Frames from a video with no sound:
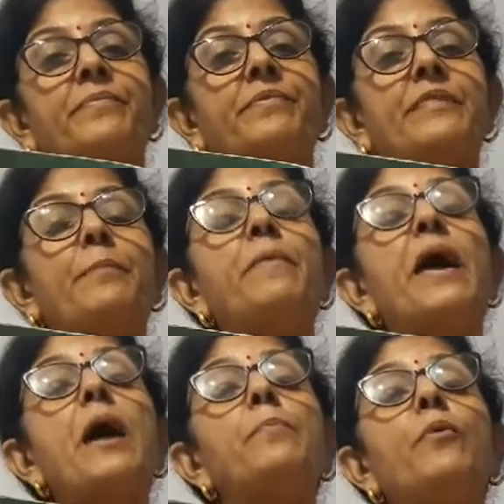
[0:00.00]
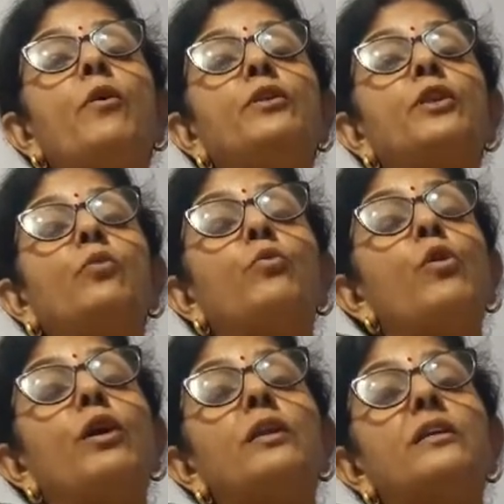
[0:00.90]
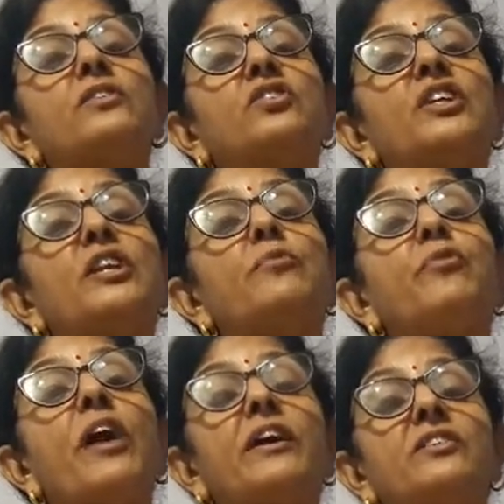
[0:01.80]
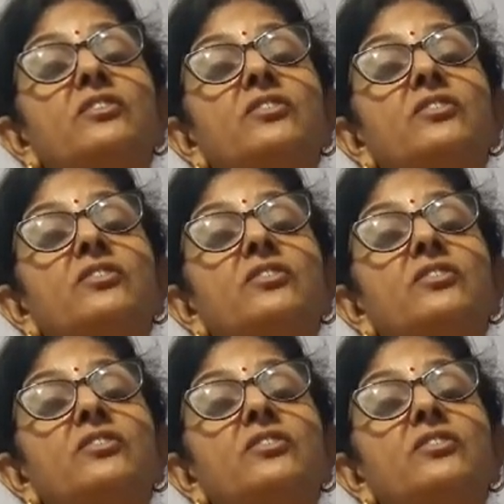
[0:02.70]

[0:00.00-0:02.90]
The map on the wall signifies